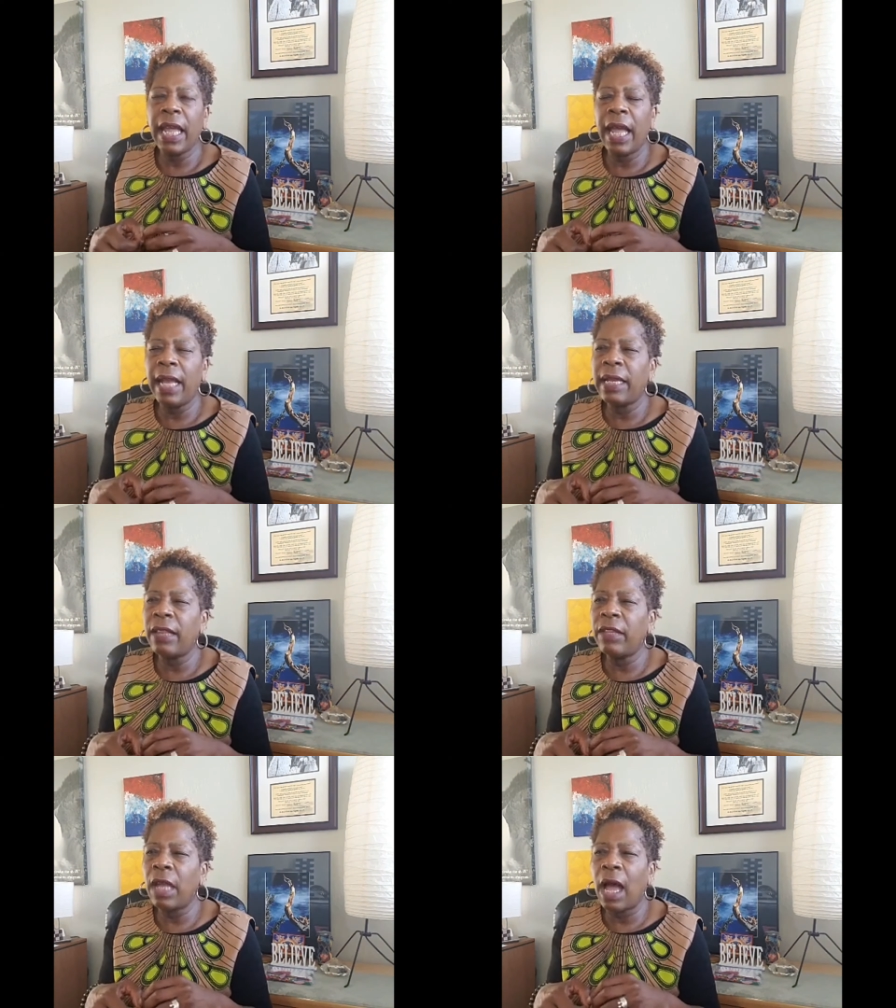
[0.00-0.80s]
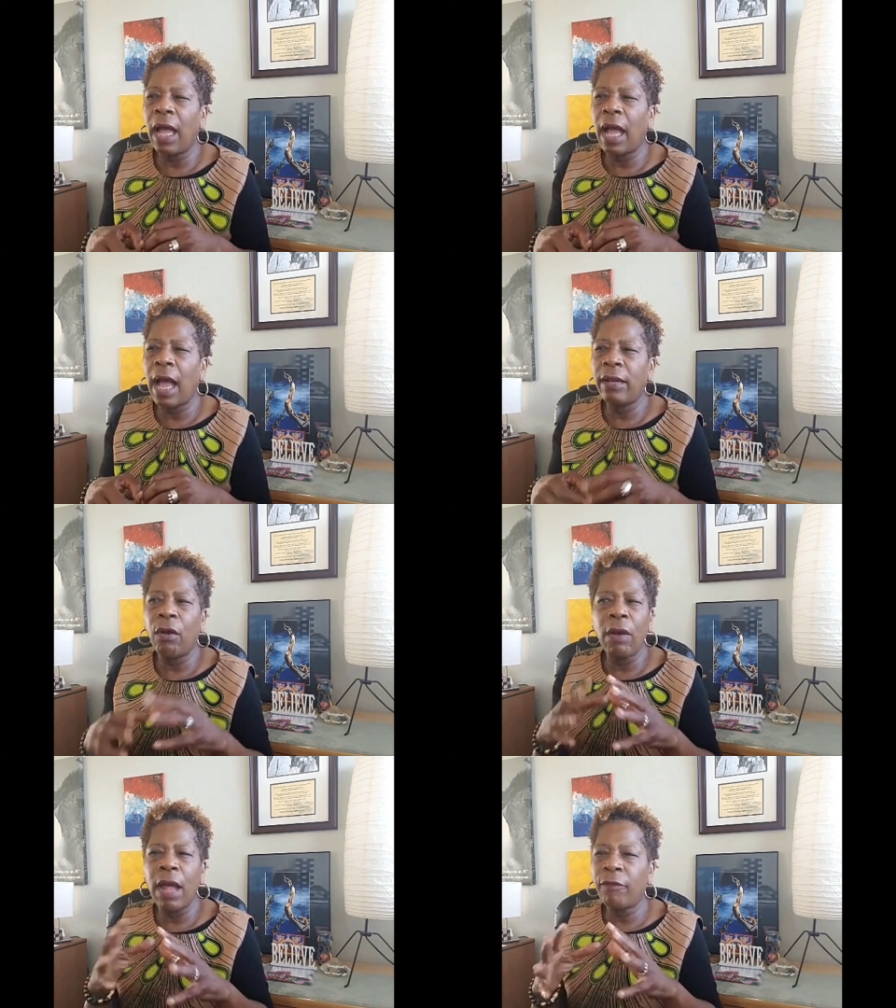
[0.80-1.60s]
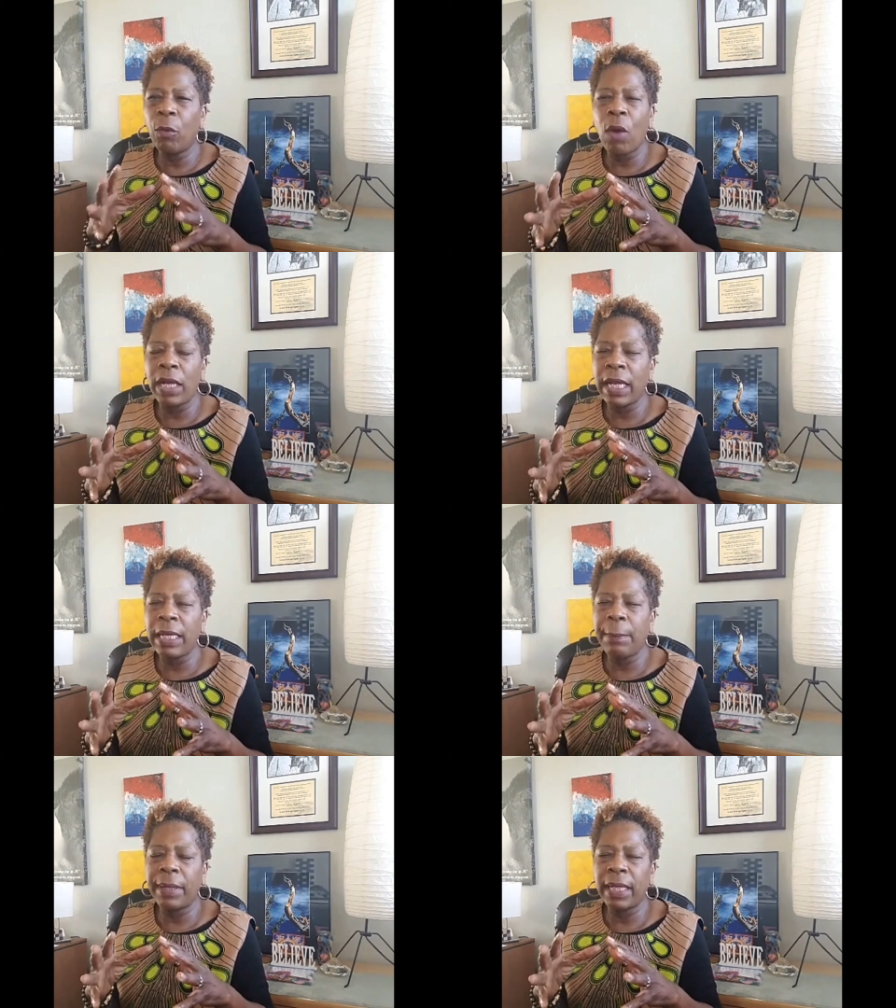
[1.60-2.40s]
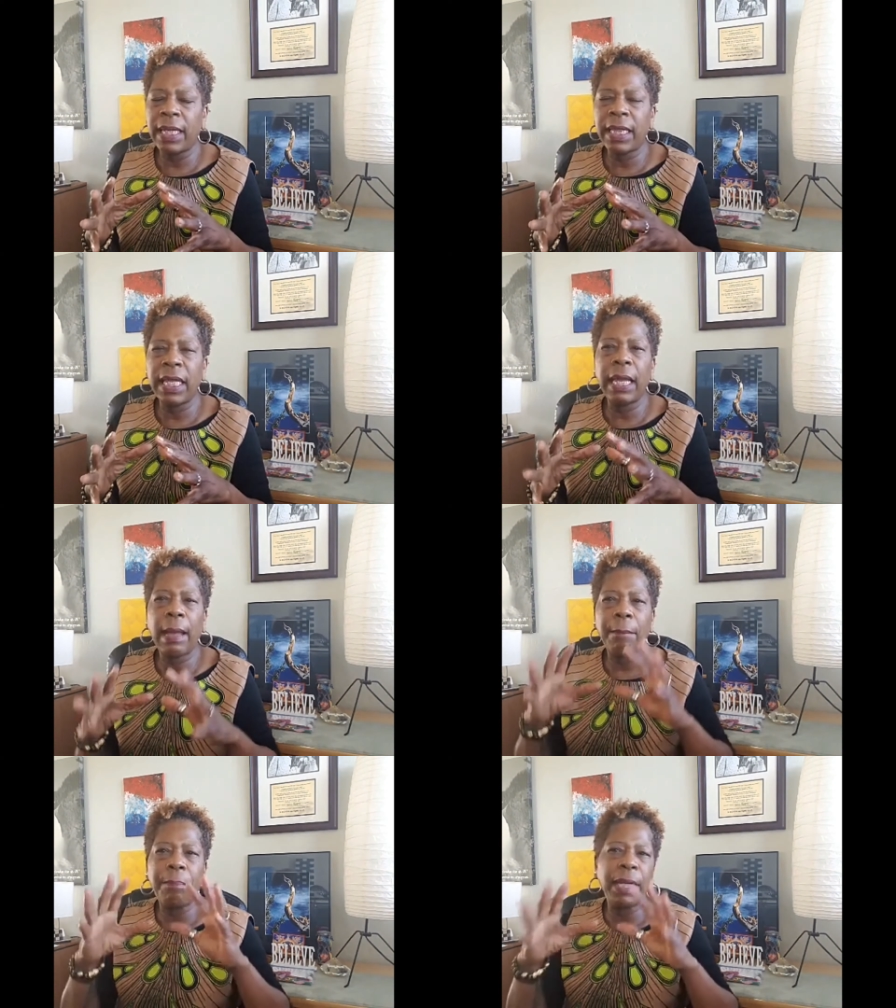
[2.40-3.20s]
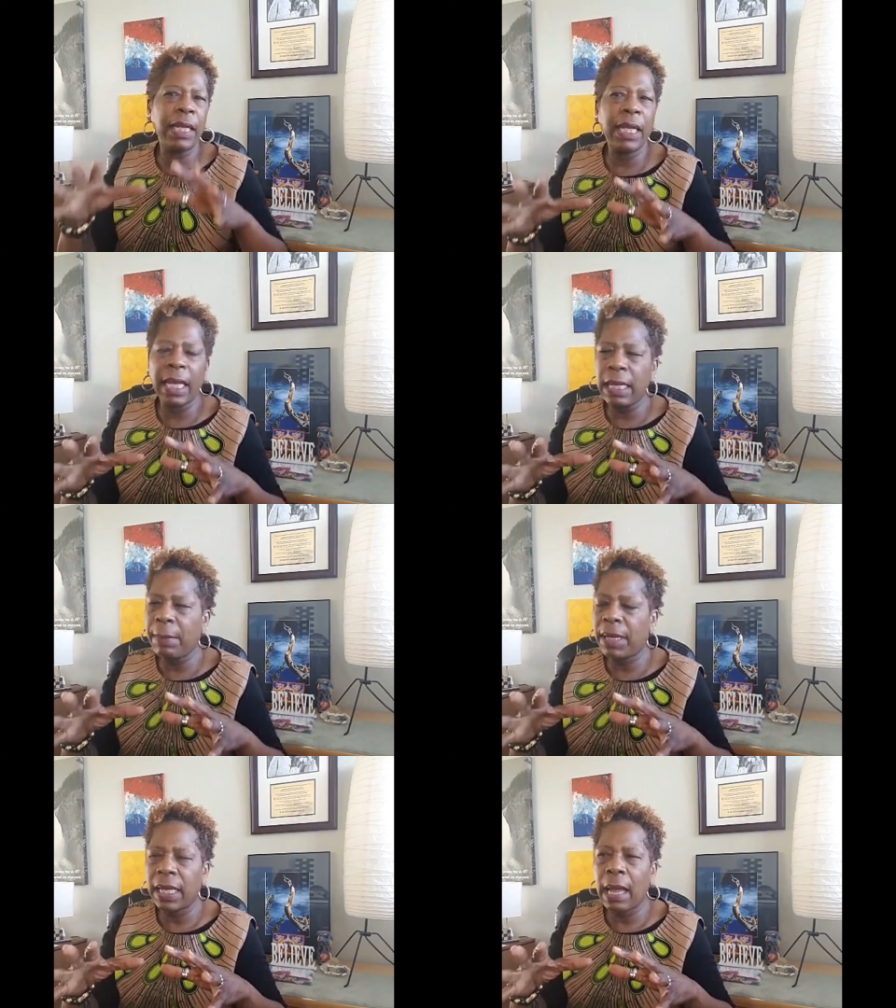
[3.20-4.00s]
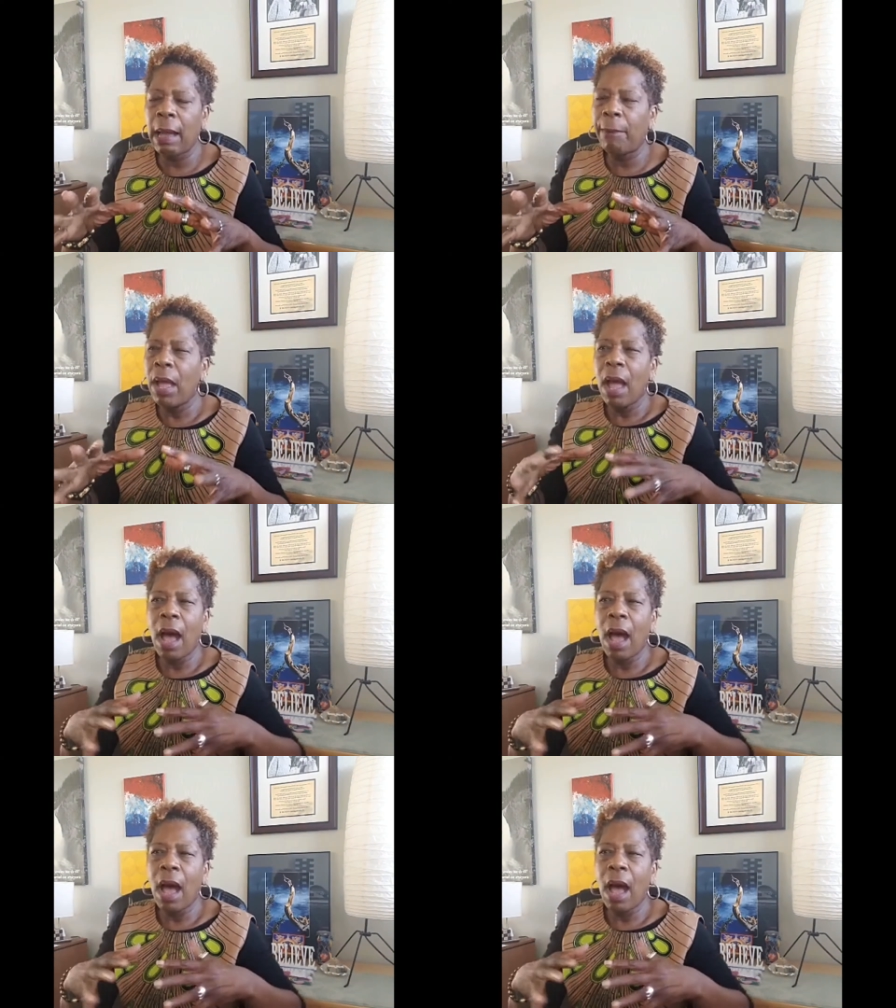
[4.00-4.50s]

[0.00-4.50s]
and the I, I don't ever want anybody to think I'm beating anybody up.